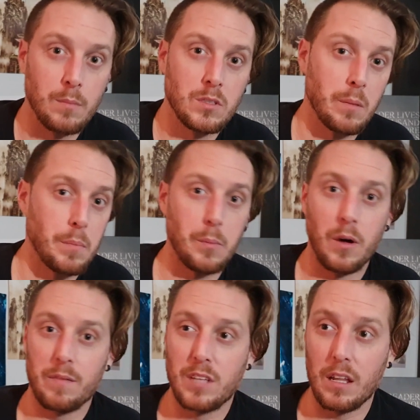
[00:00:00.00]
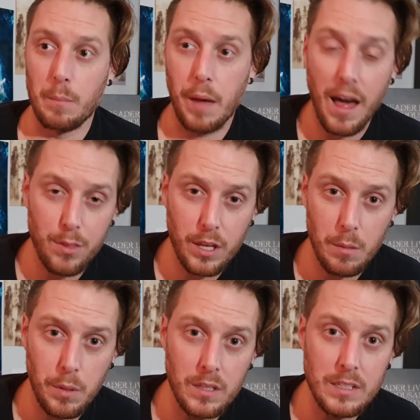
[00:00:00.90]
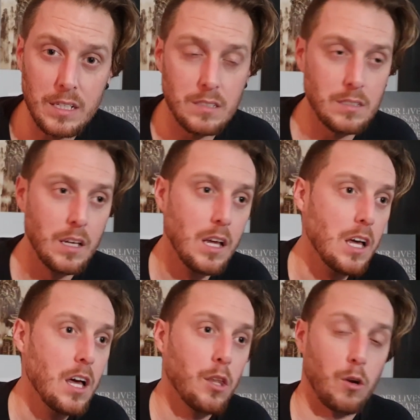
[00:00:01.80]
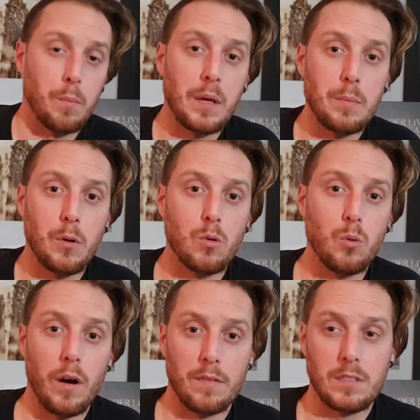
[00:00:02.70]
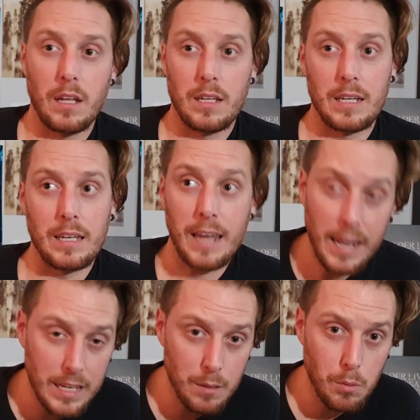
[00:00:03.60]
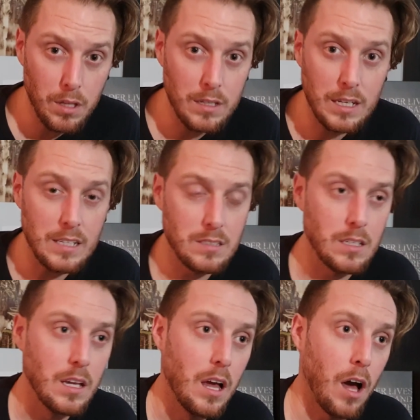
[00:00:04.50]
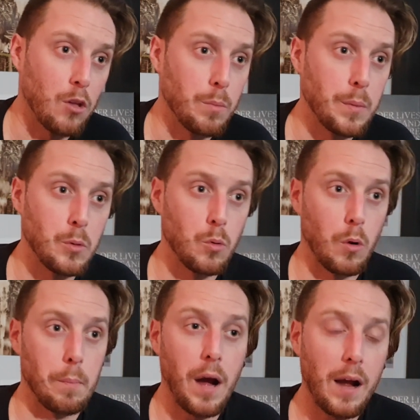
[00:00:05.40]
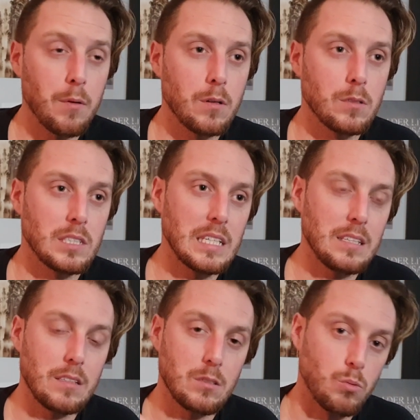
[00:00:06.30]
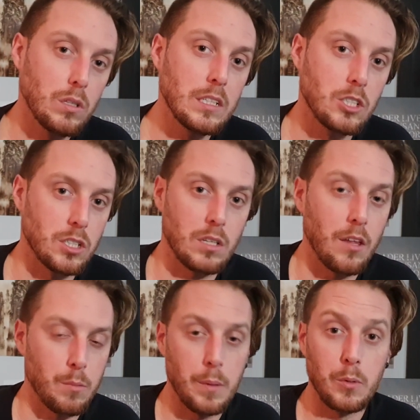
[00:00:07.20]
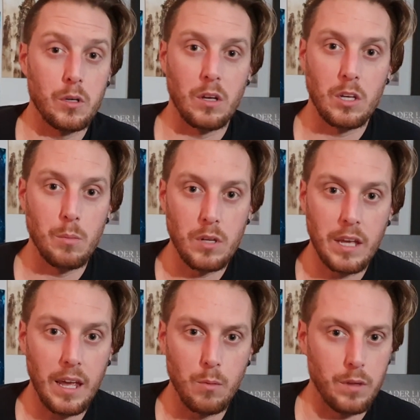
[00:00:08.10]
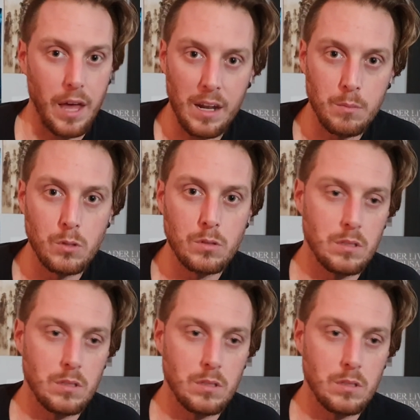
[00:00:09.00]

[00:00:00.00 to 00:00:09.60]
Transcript: Some people have telepathic abilities. There are people who have telekinetic abilities. Other people who are pyros. It's really just other people can communicate with animals.